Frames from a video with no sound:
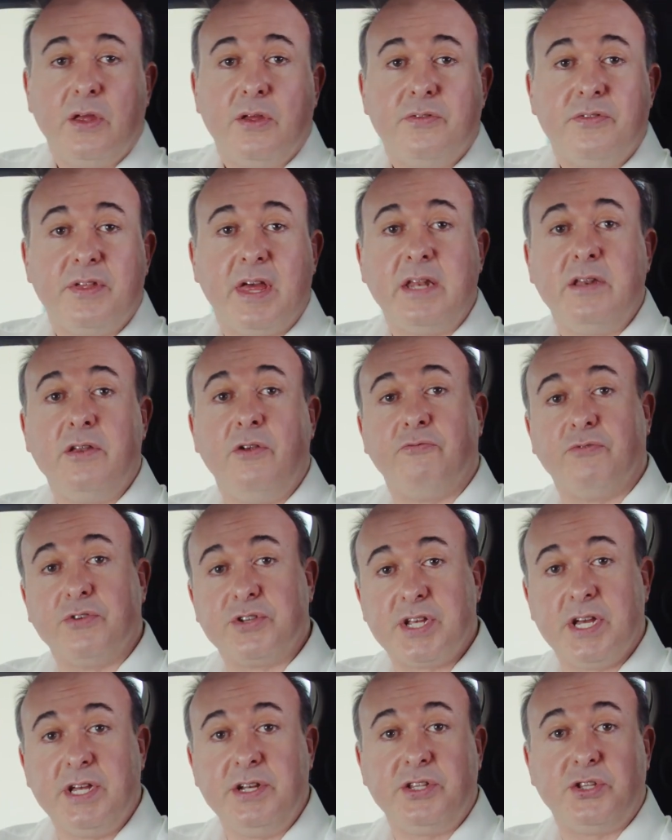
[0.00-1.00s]
Then
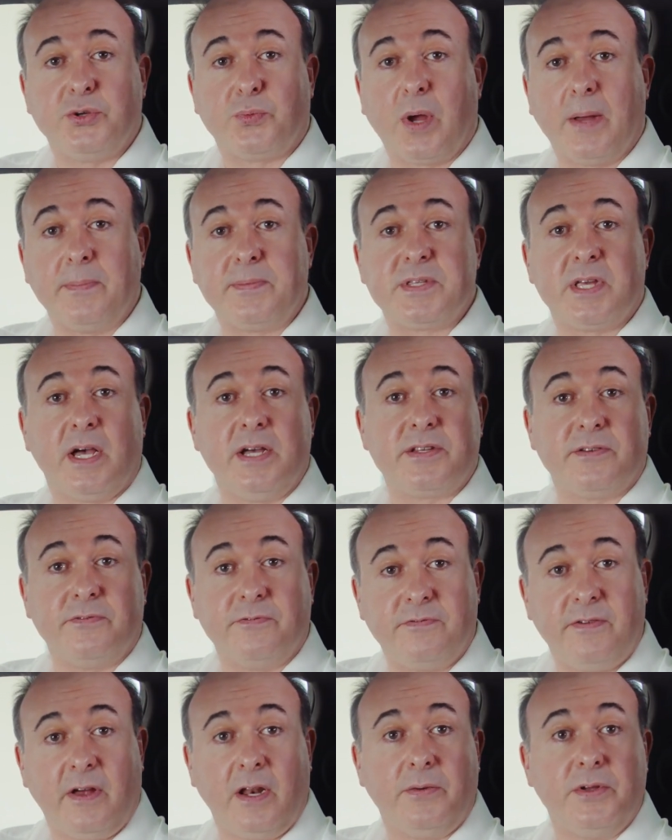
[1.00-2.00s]
return to the website and
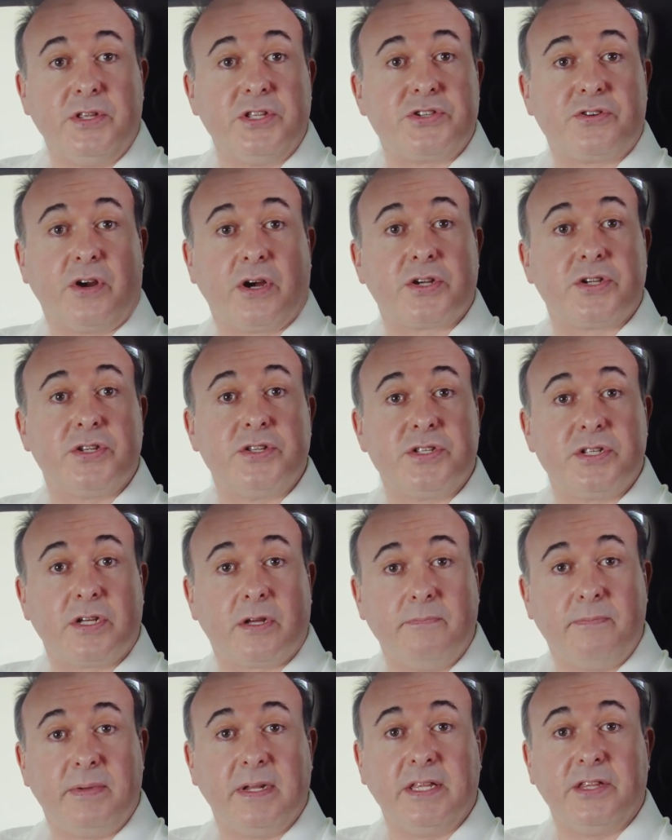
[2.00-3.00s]
follow instructions to
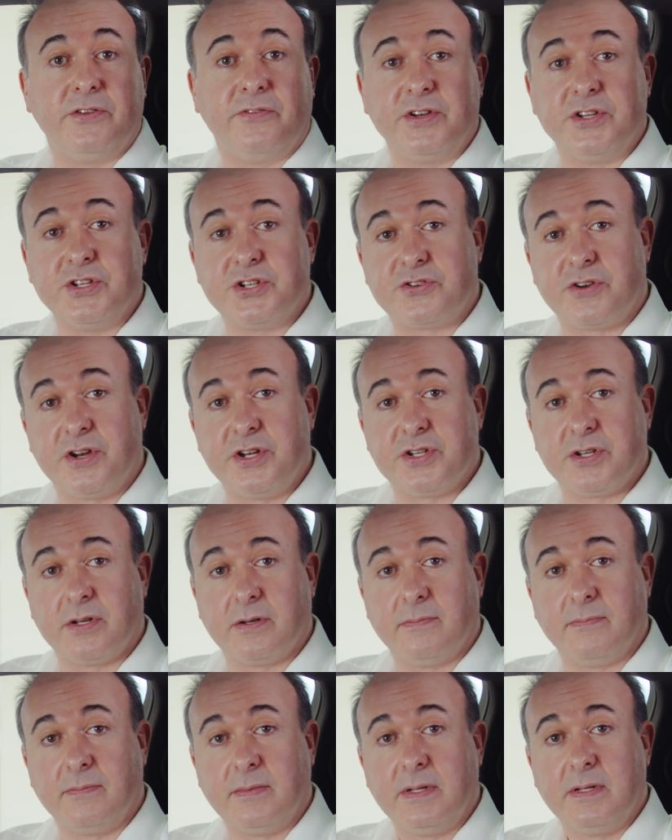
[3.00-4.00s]
complete the
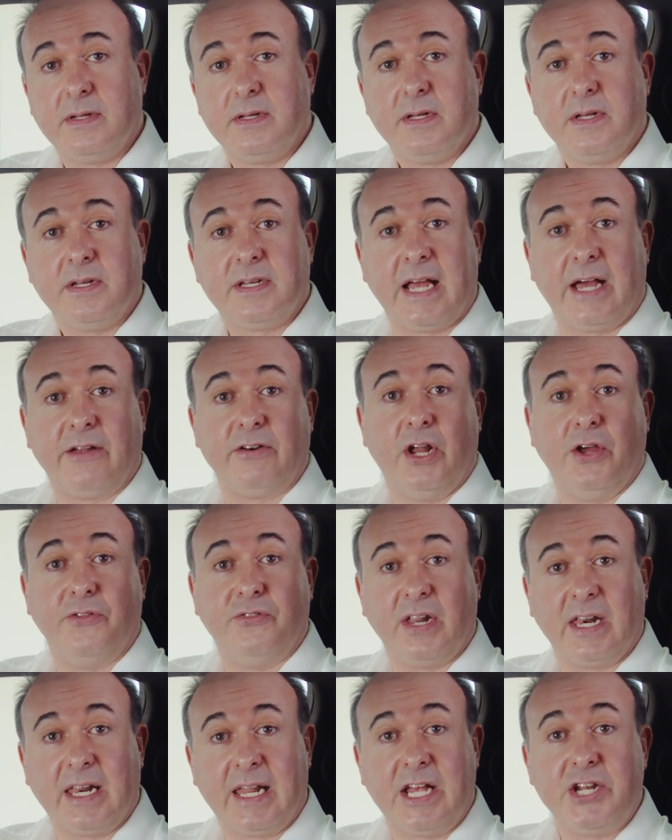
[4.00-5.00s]
registration. Download
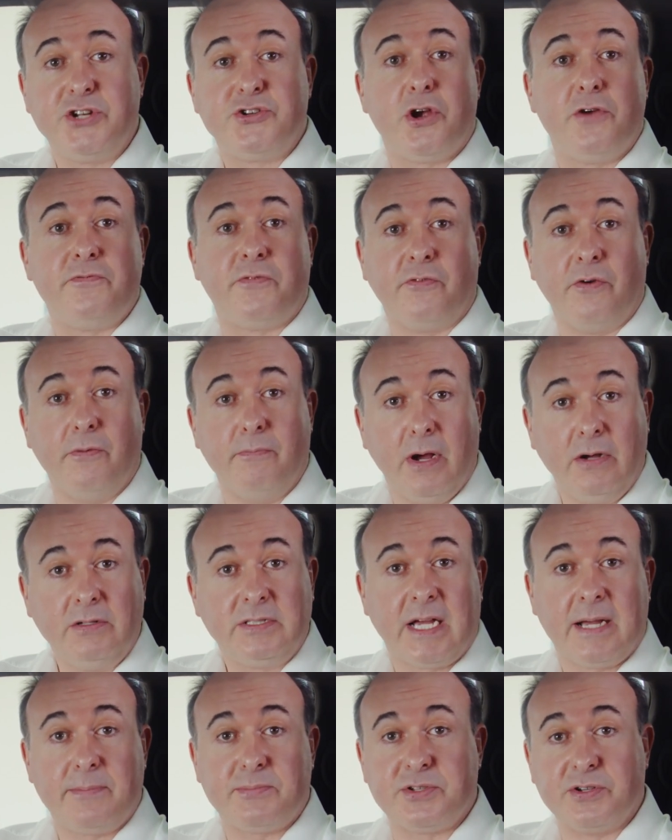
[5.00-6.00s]
the Land Rover remote
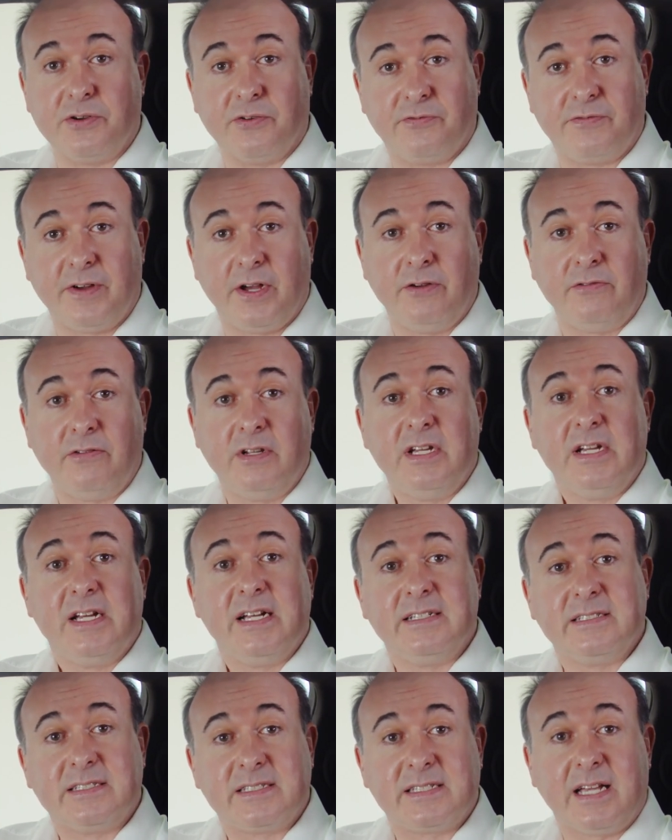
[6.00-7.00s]
app to your phone
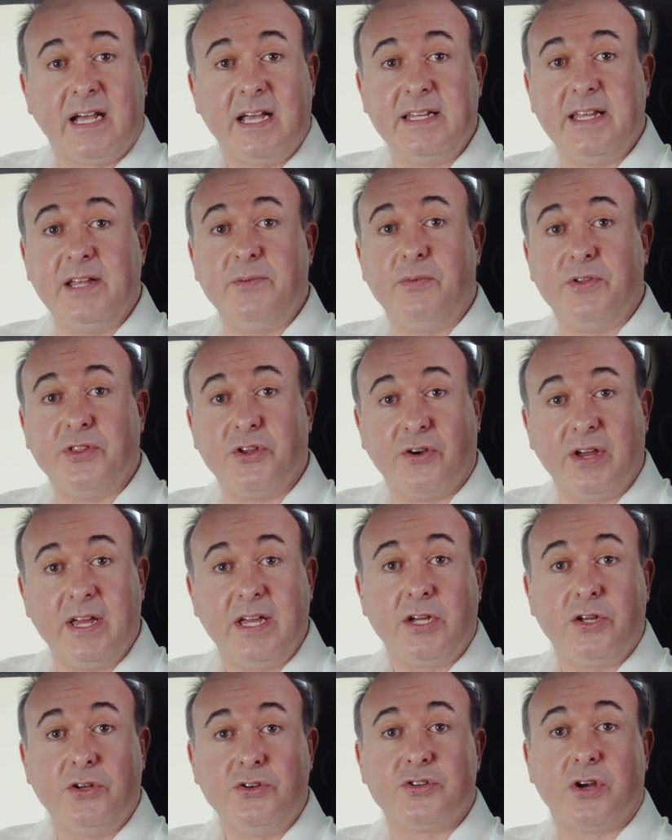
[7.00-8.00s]
and sign in with your
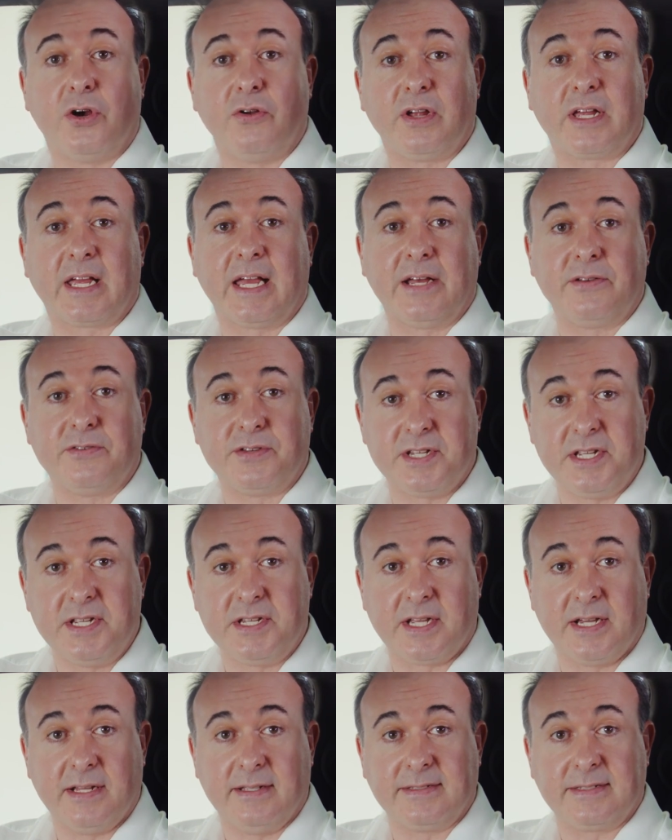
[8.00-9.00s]
in-control account
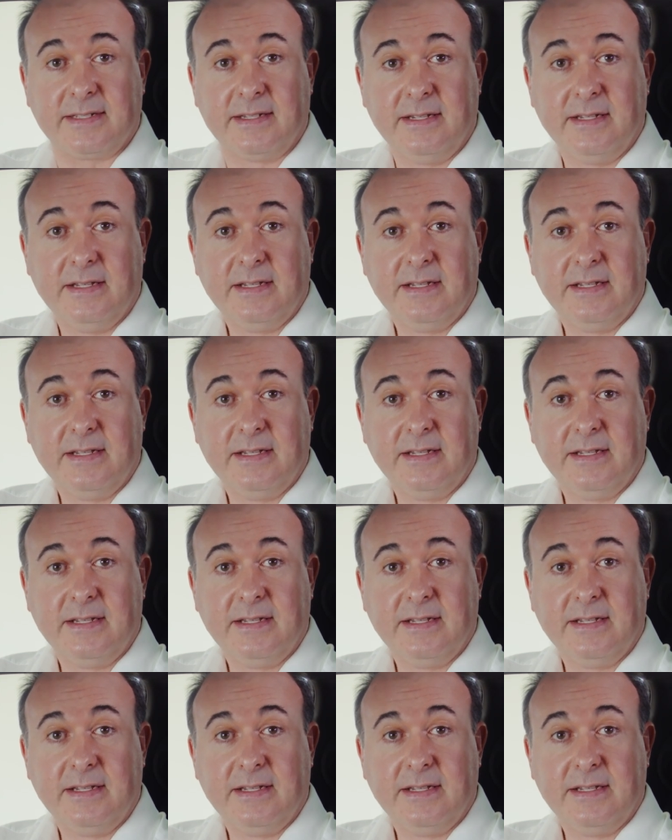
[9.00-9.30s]
details.